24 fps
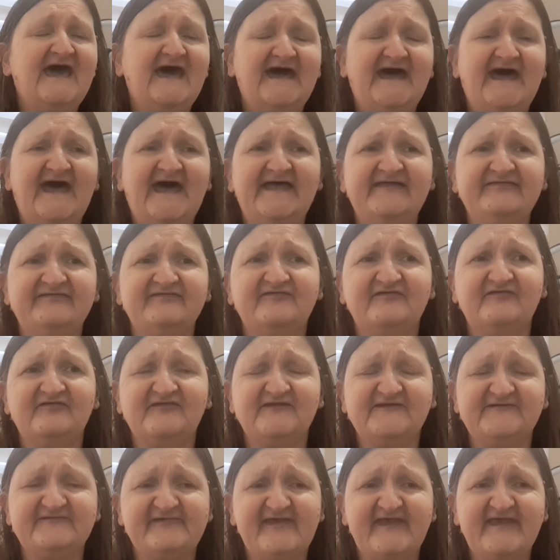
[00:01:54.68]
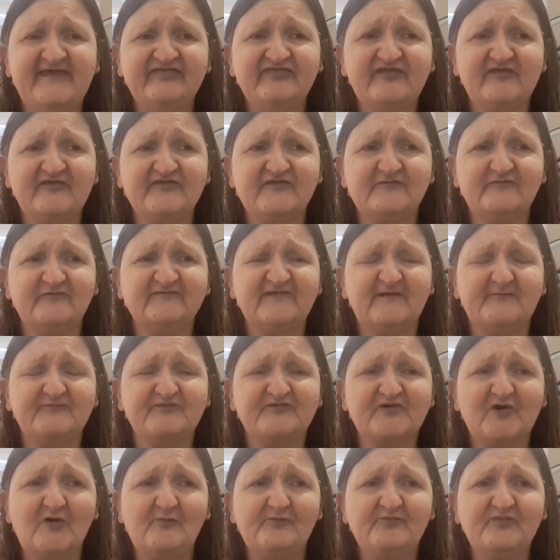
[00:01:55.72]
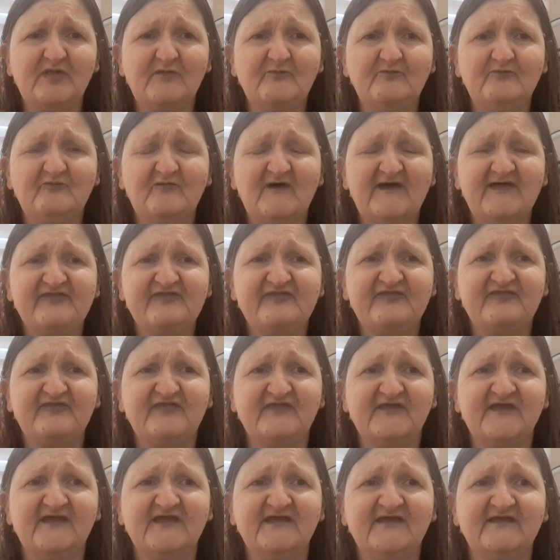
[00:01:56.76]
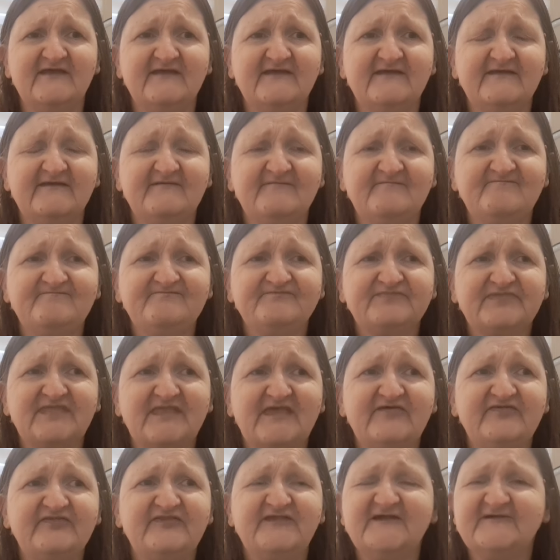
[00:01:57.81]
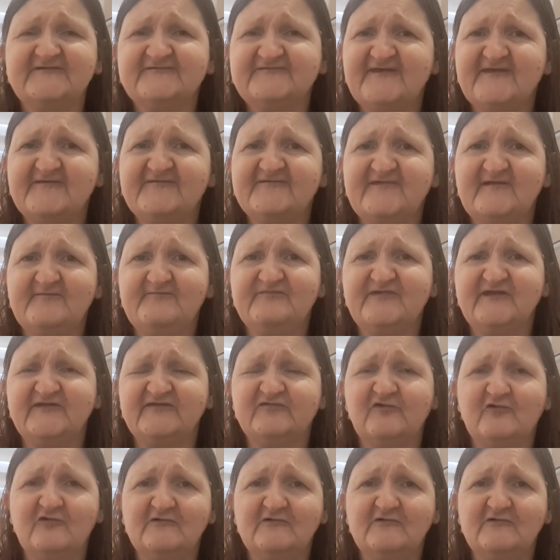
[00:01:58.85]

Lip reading: and they said that there was a problem with their system that